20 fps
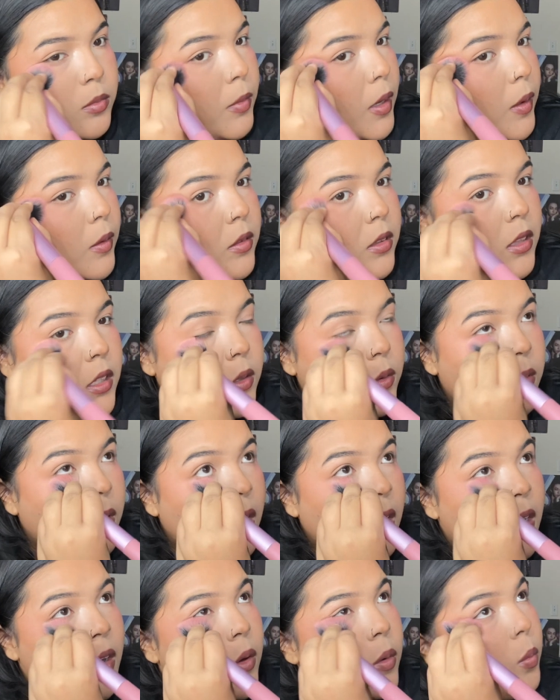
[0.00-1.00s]
Like
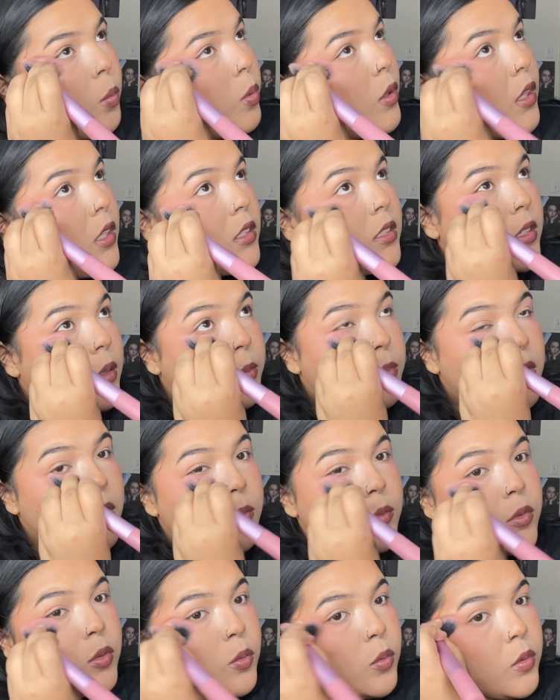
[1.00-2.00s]
we
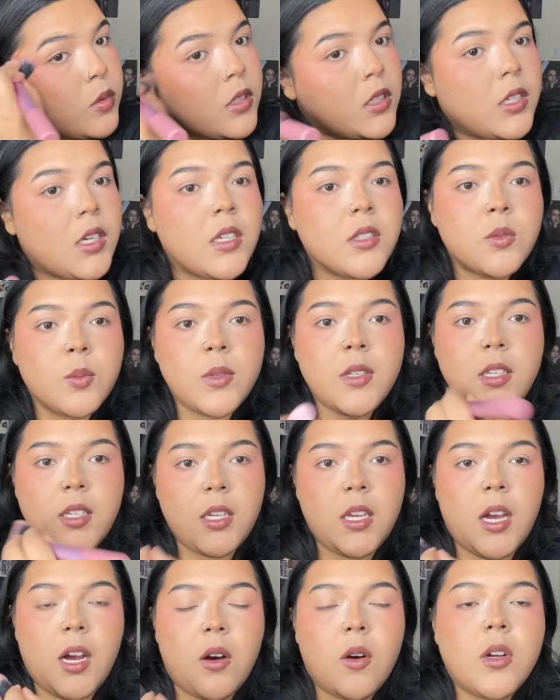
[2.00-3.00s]
sometimes, yes, we
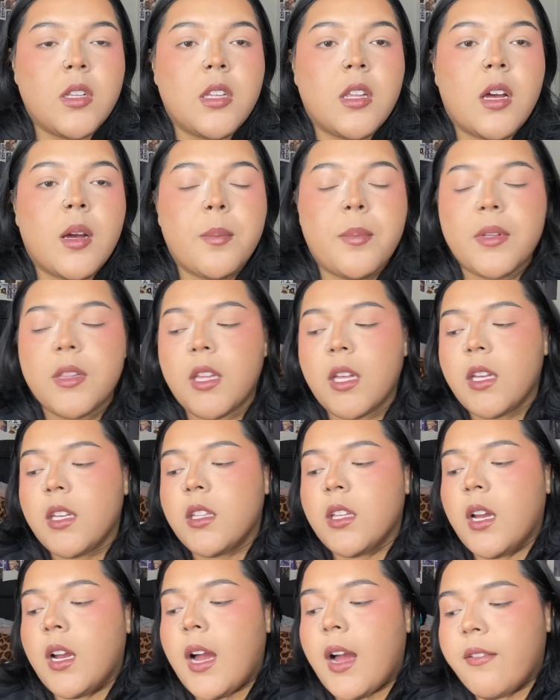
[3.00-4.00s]
eat out a lot, but like
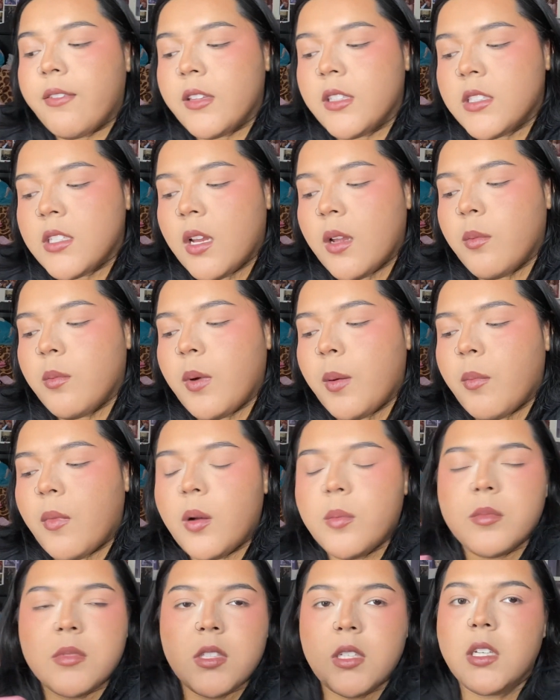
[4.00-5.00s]
half of the time my
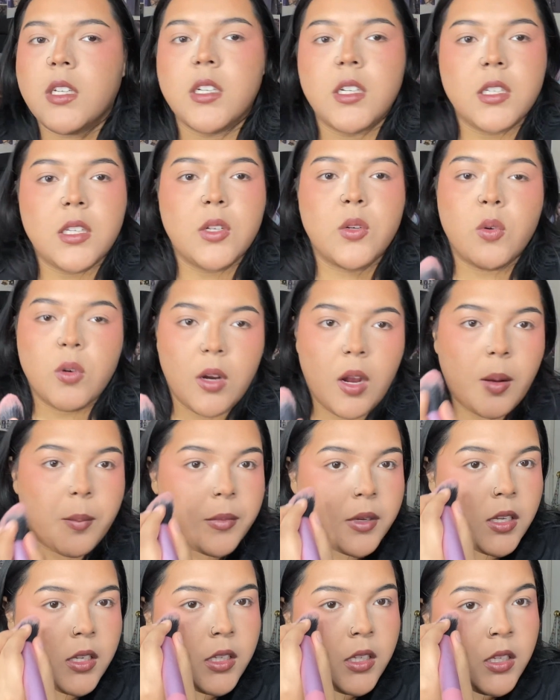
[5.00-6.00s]
mom's like cooking or I'm
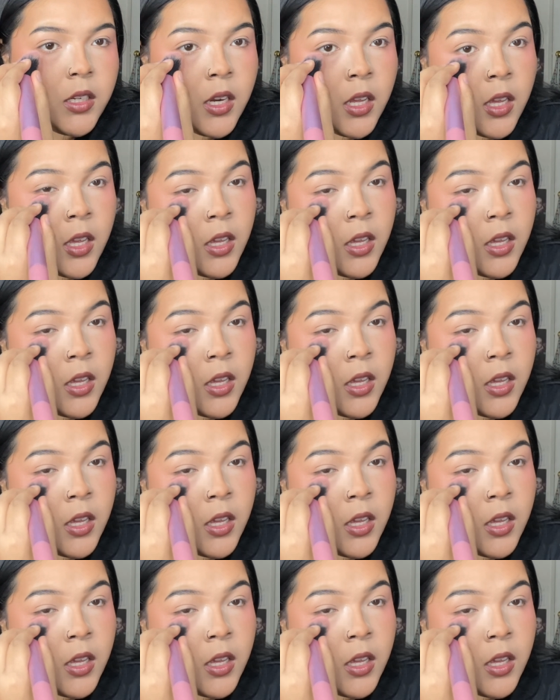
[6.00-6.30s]
cooking.